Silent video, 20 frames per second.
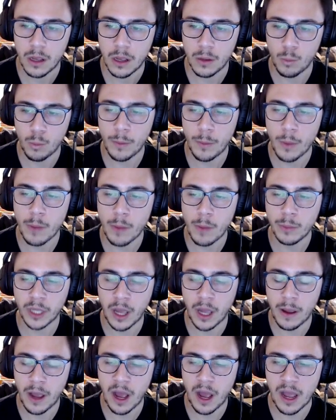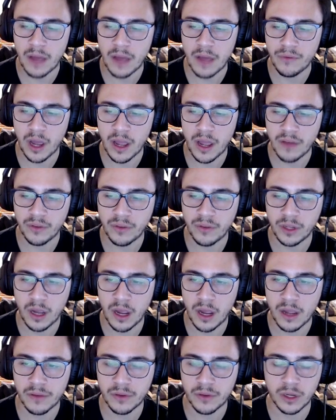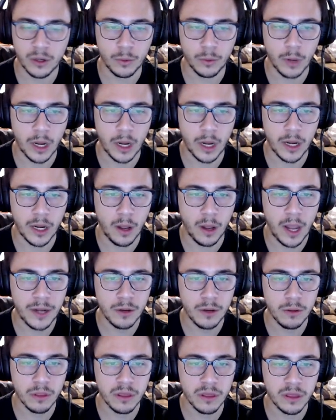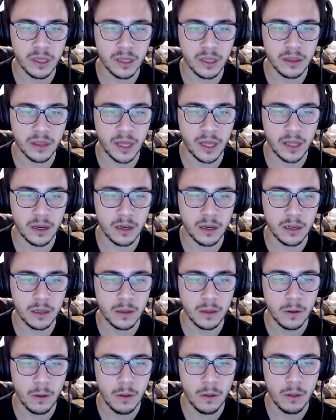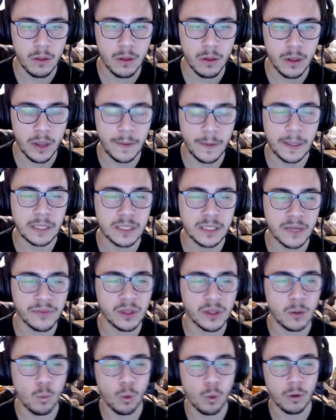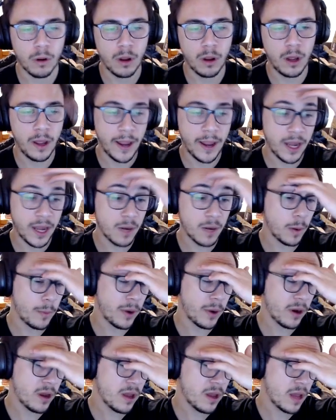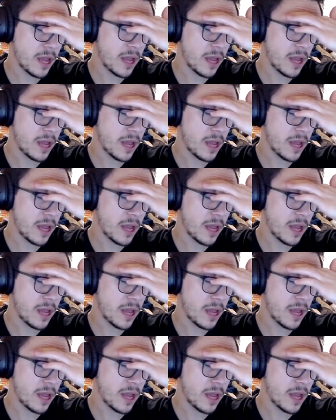Well, I have it here right now. I don't think that. I mean, it's definitely Hanna-Barbera. I